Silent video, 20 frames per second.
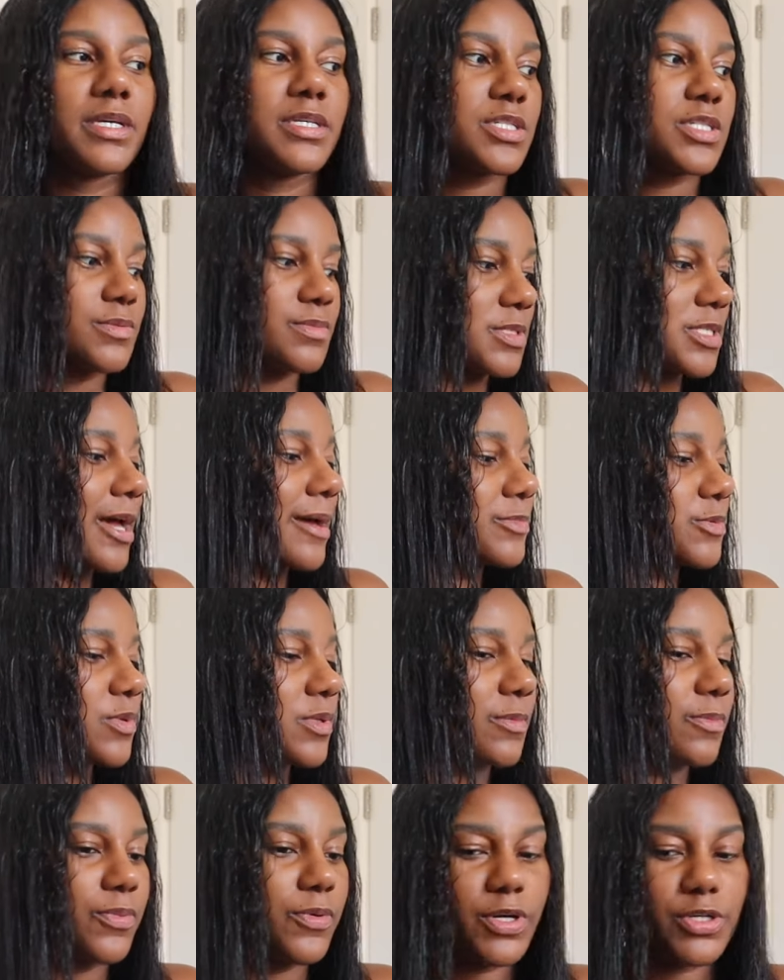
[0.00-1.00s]
Sometimes
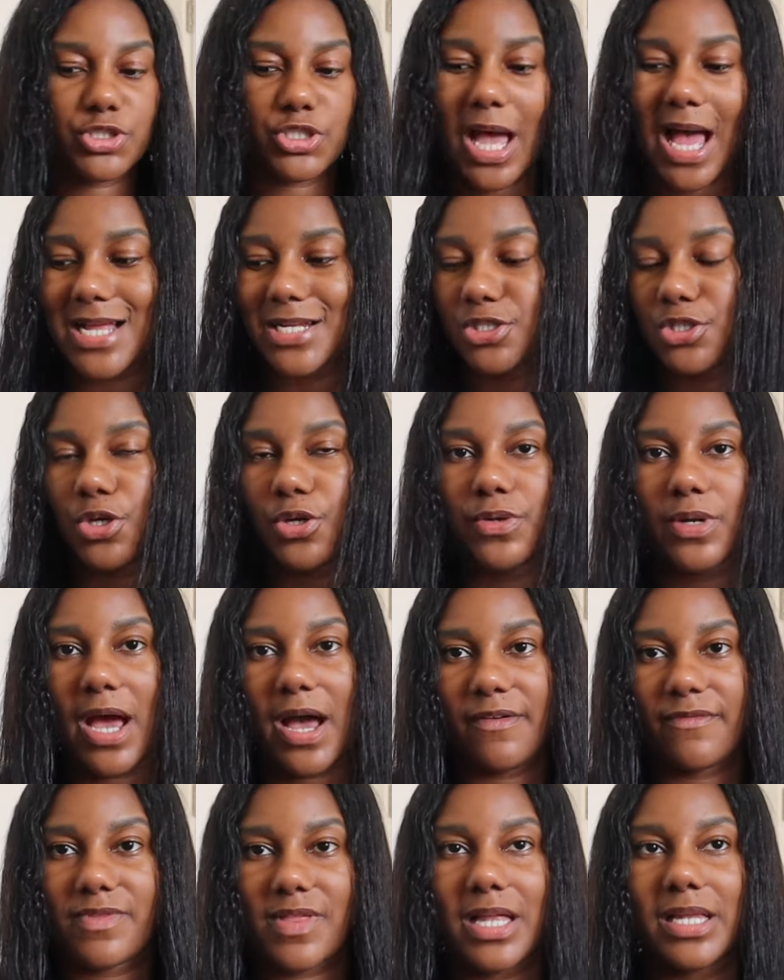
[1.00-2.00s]
with a brush I don't
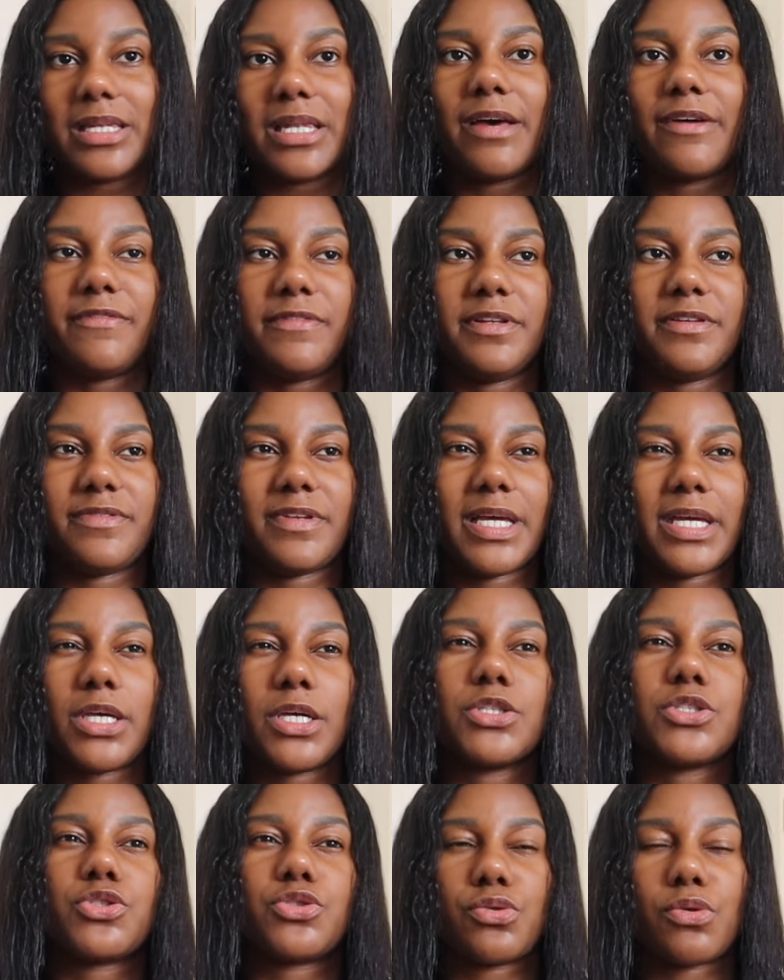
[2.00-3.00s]
have that level of like
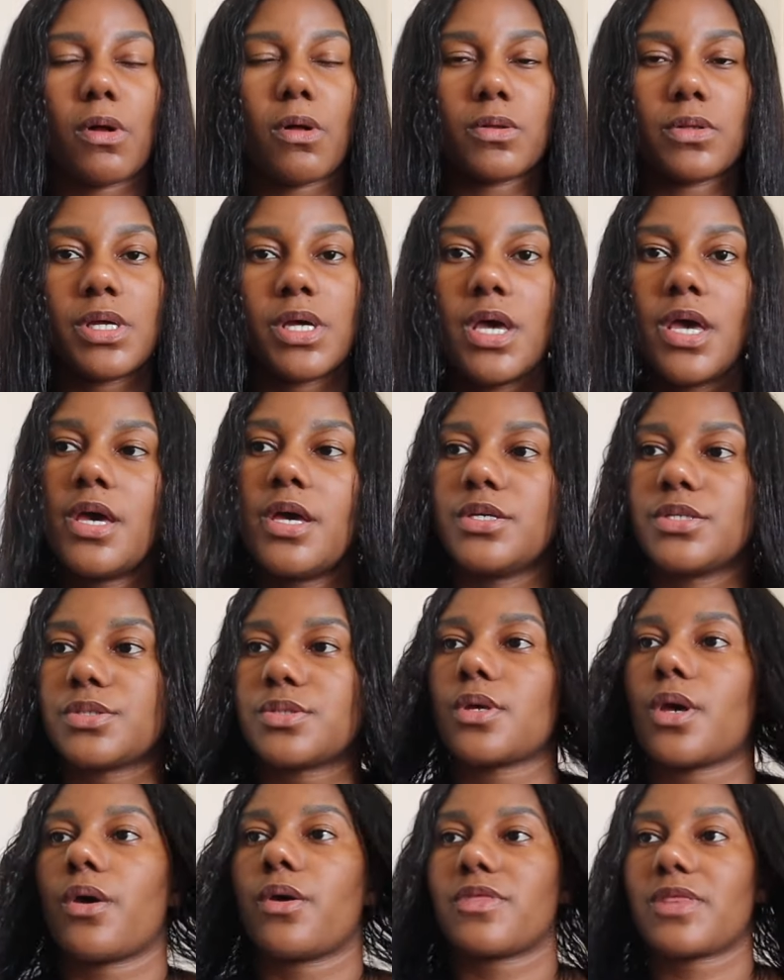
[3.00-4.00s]
control,
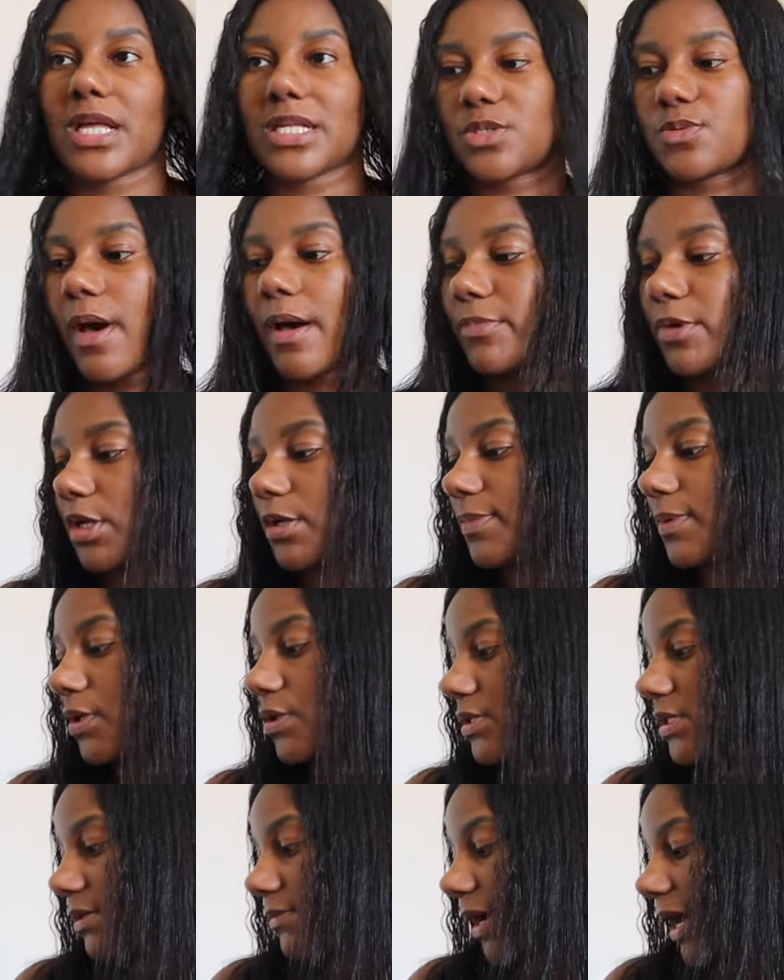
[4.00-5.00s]
so that's why I'm going to be
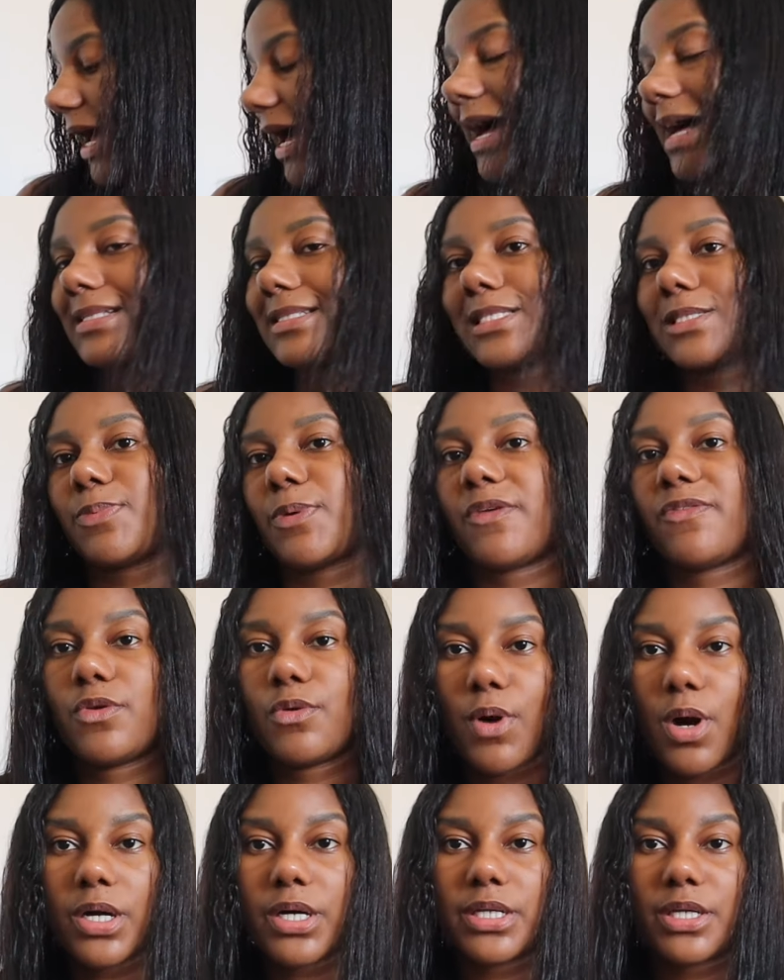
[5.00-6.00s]
using my hands. But if
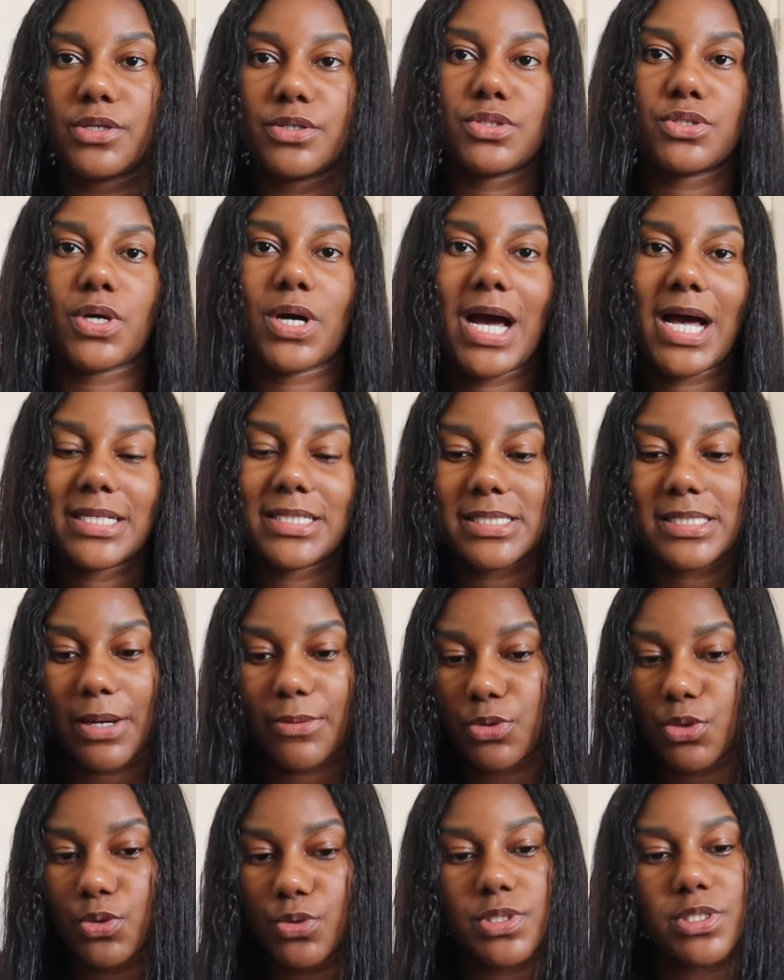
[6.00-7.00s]
you are going to use your hands,
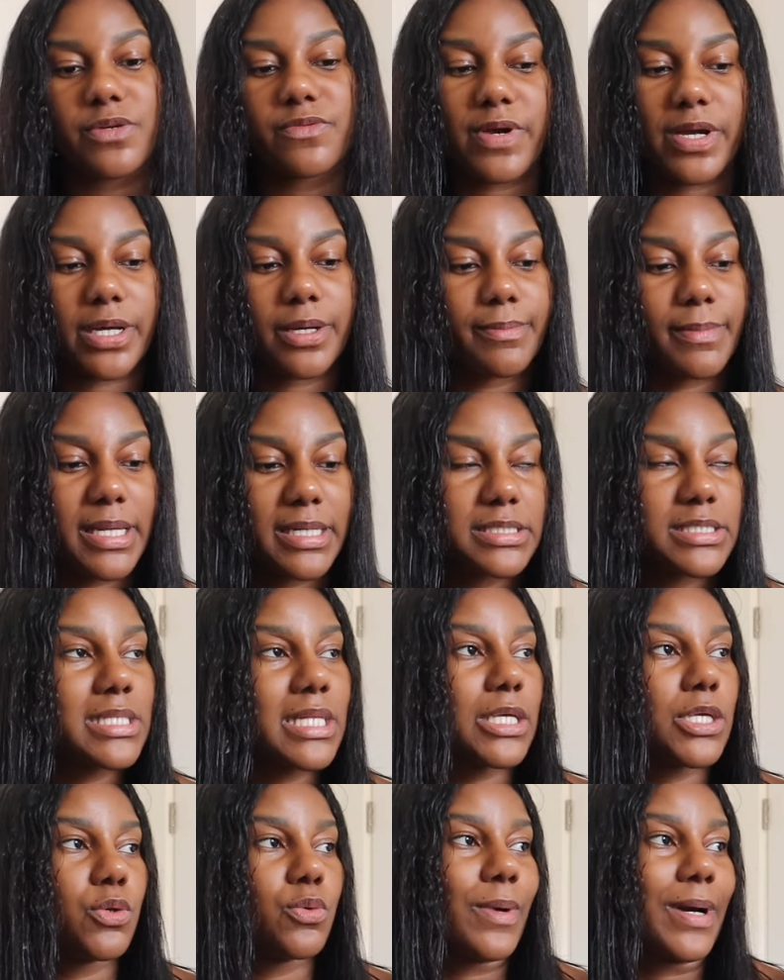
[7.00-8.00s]
I would also recommend
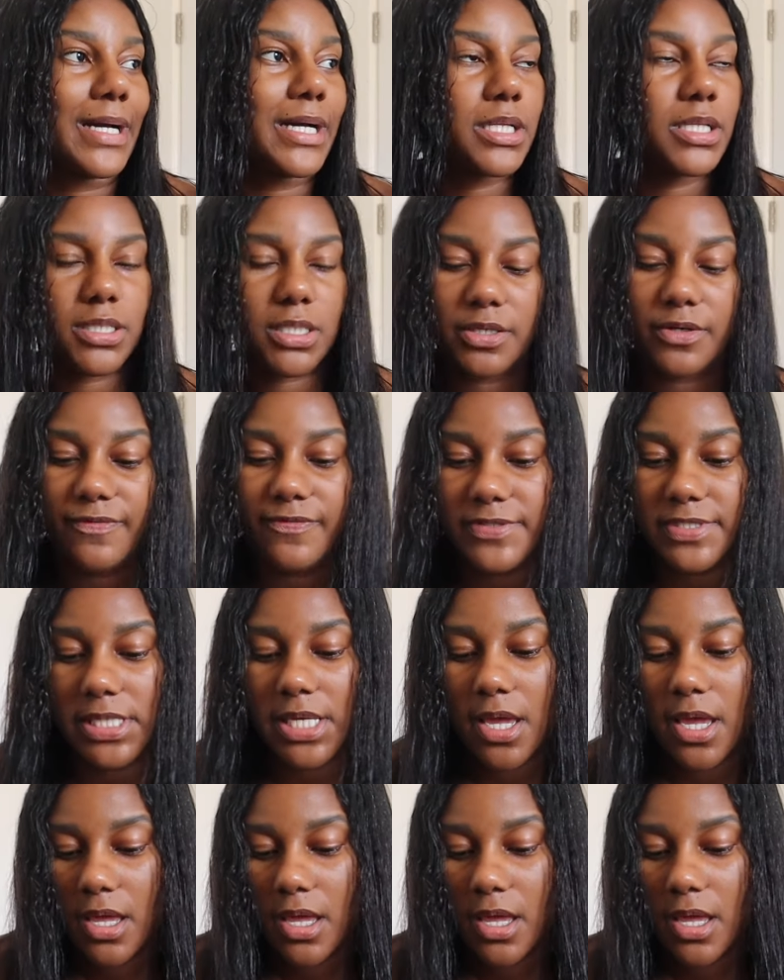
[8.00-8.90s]
that you wear gloves.